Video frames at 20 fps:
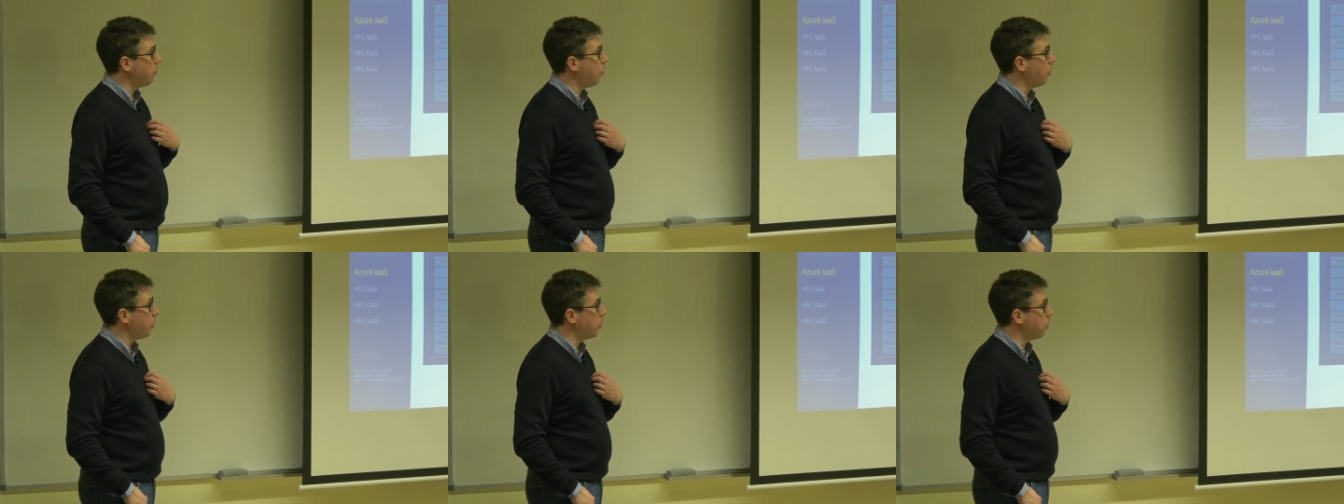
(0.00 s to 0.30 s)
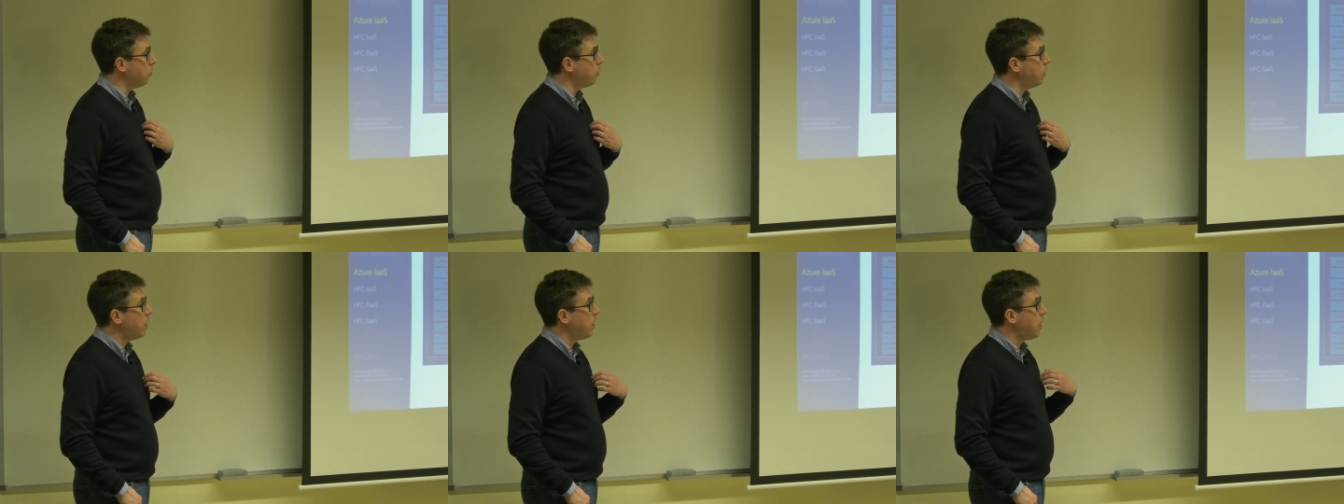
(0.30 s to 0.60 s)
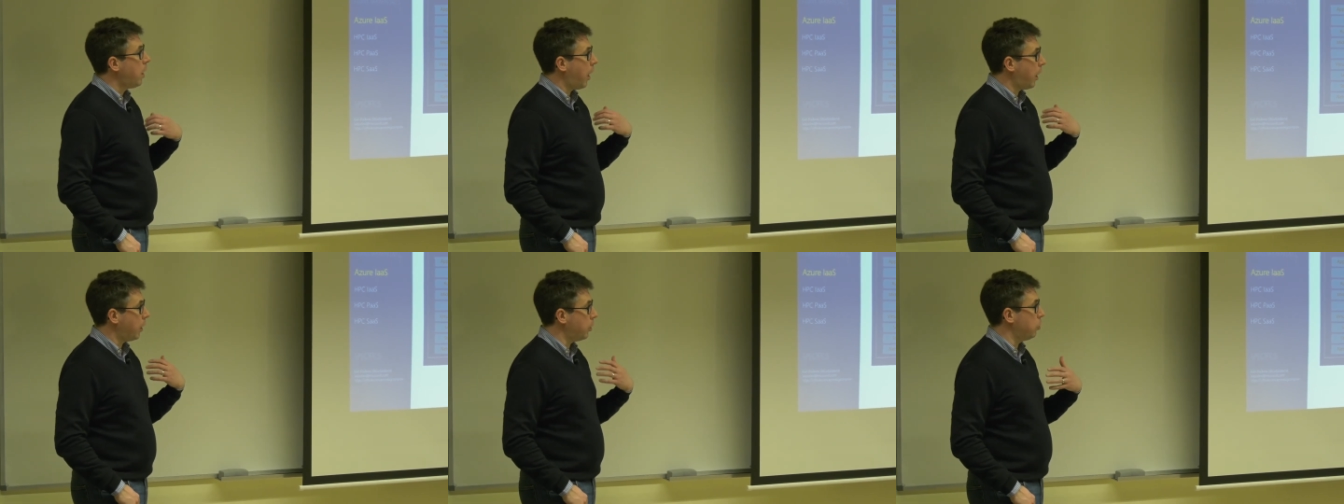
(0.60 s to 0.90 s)
But
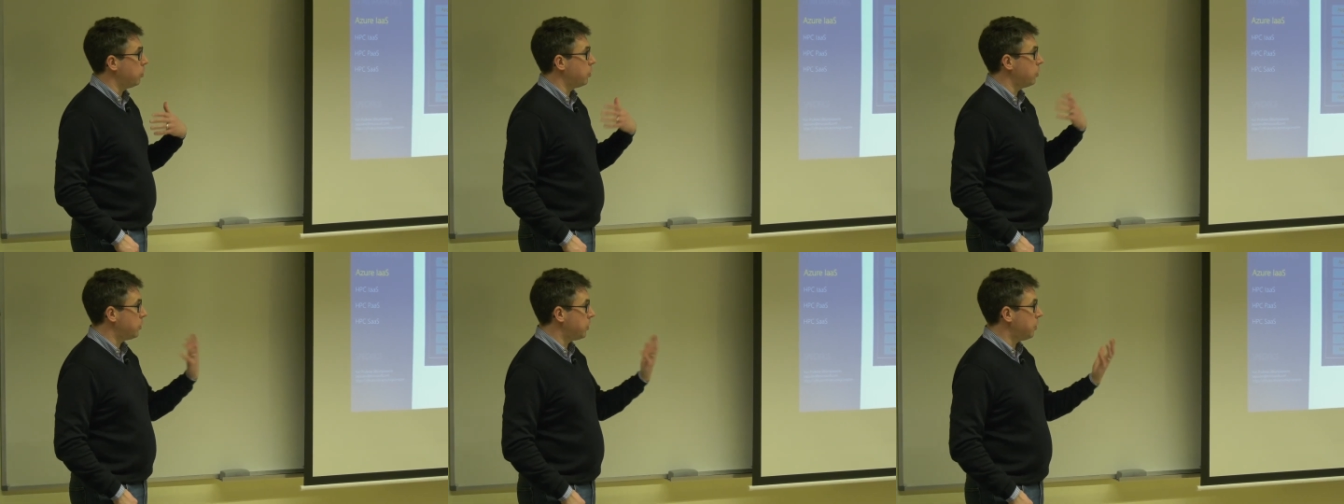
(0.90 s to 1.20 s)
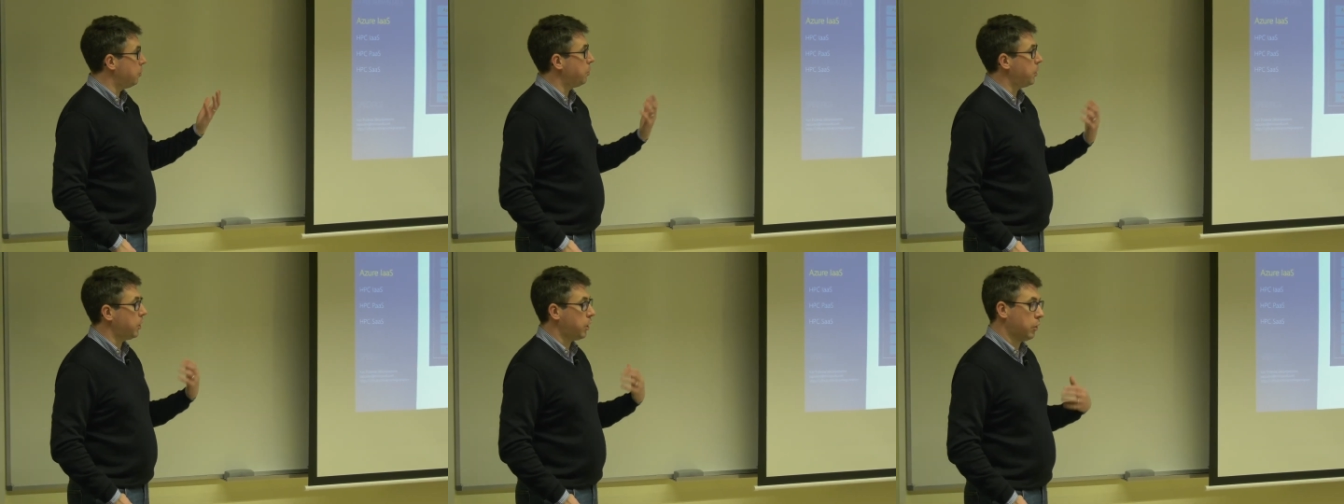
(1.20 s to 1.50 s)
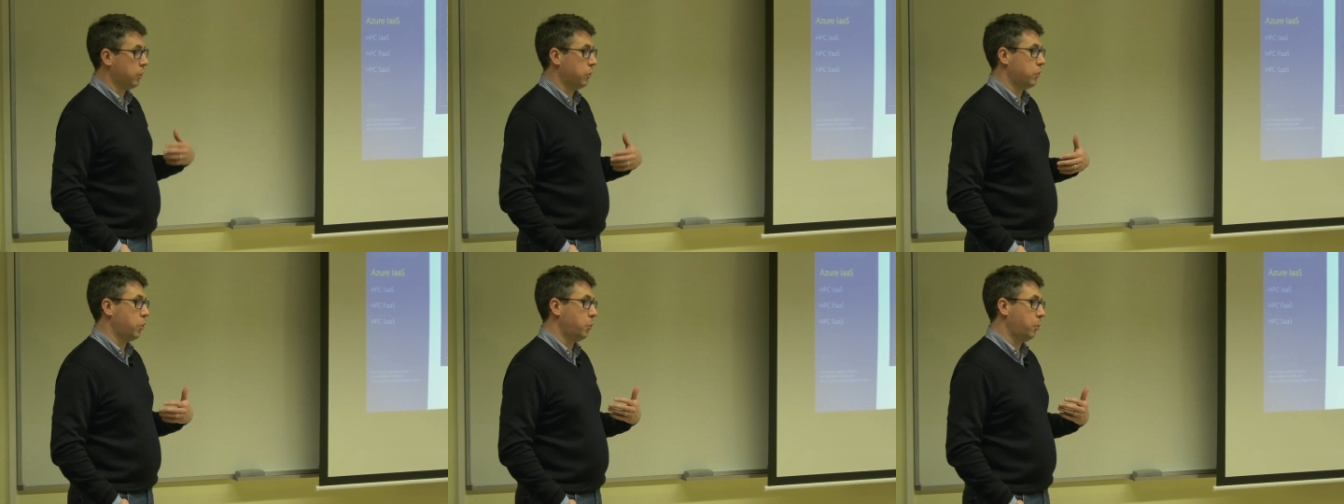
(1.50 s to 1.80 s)
I'm not going into
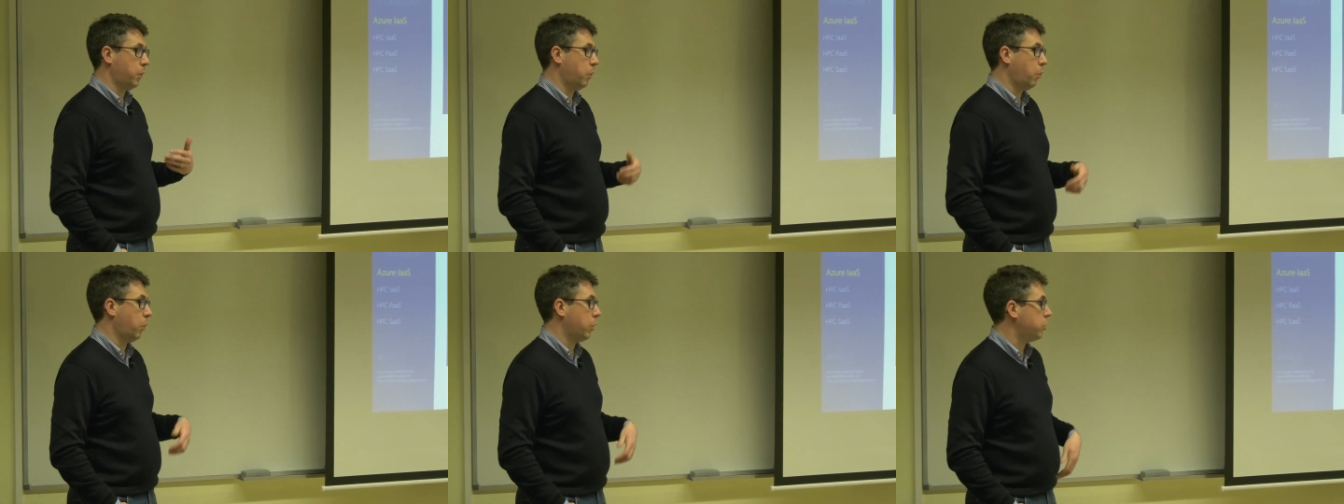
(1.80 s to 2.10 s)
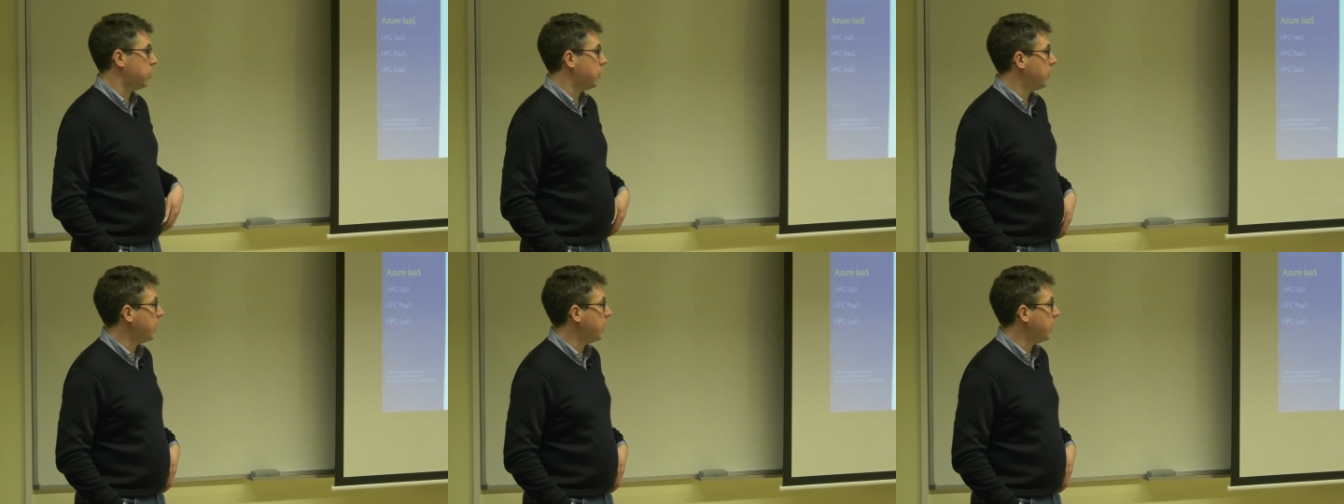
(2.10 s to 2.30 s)
details of